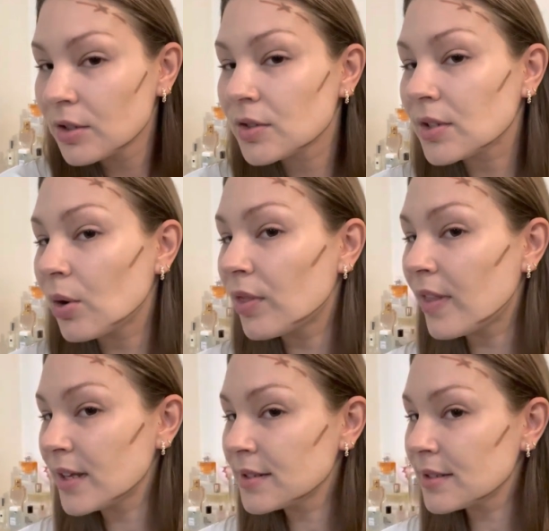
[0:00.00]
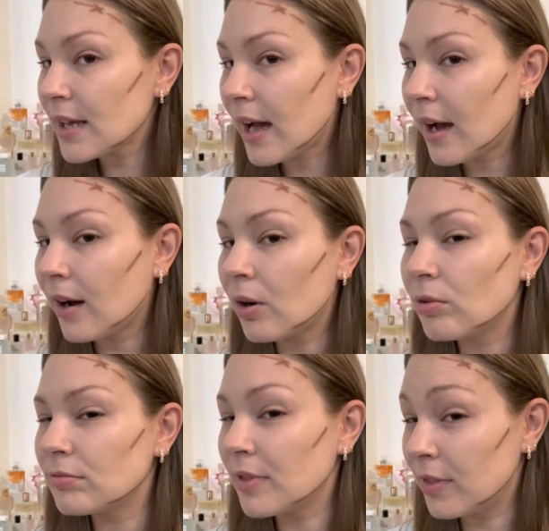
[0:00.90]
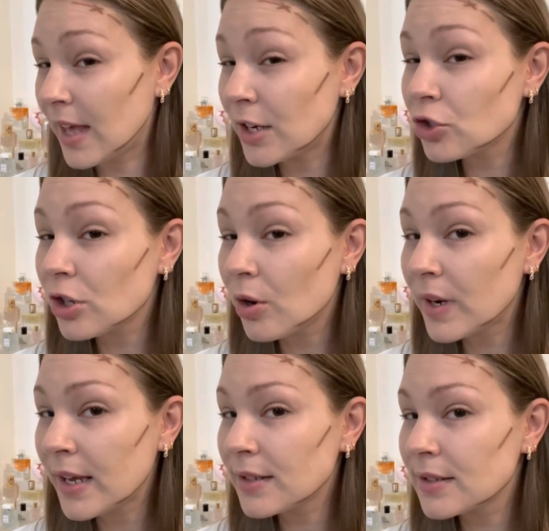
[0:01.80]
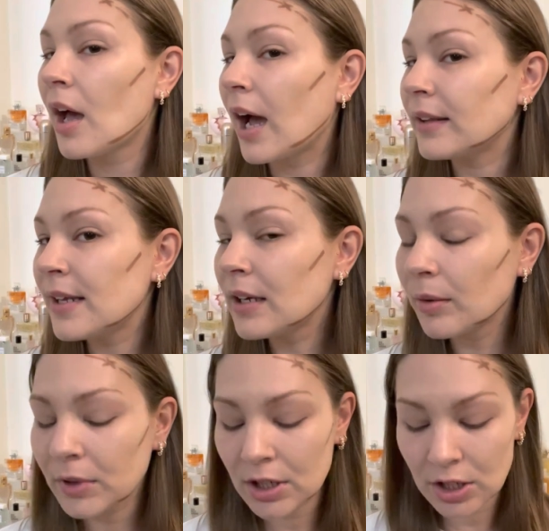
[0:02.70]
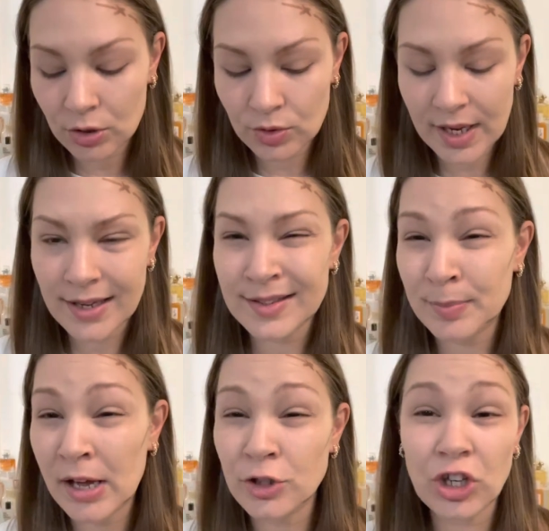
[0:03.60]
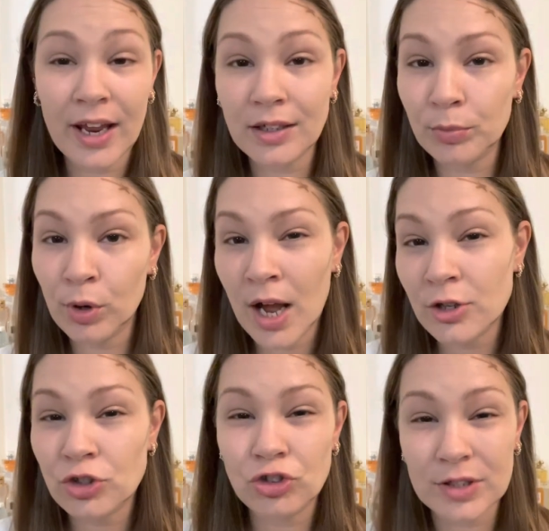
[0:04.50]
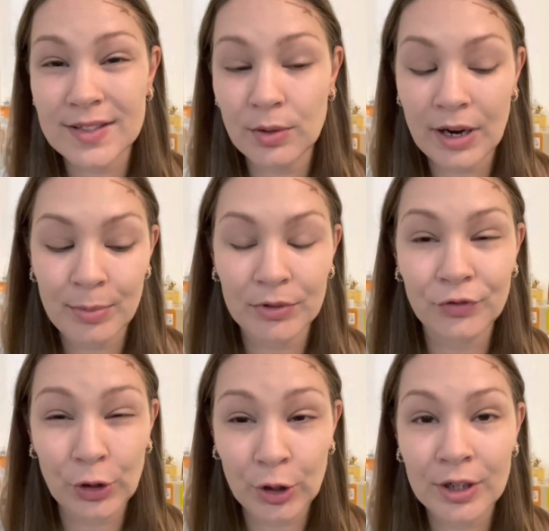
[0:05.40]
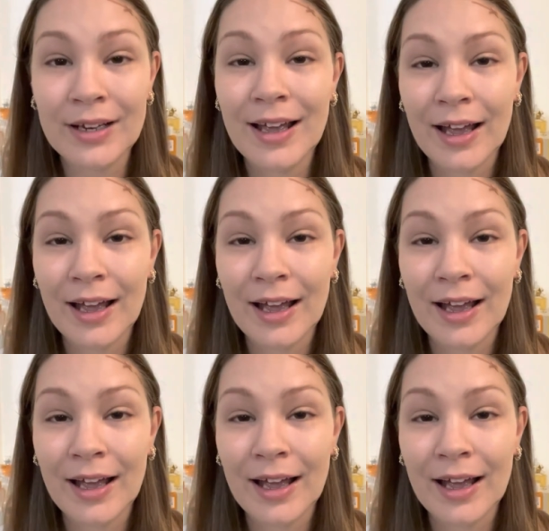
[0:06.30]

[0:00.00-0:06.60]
So this is how they showed it. I think I'm gonna use a sponge and a brush, just see what I prefer.